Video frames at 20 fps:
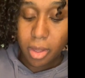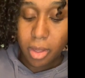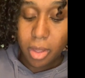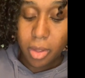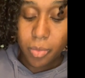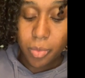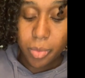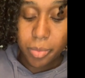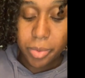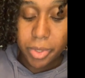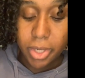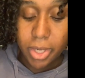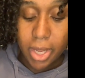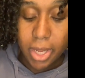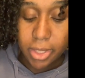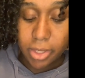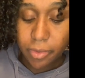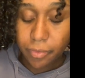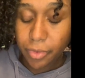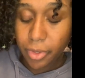It would be
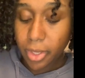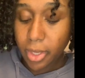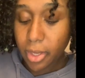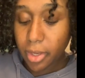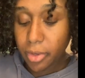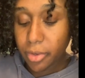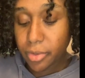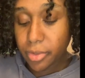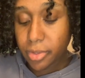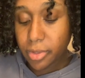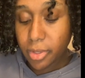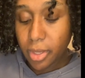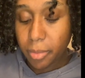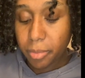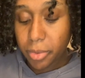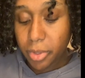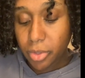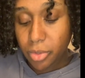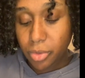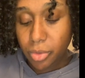nice if you get your
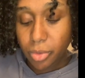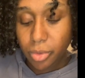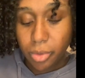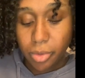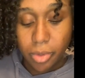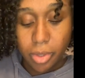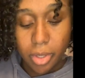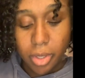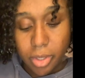stepping stool.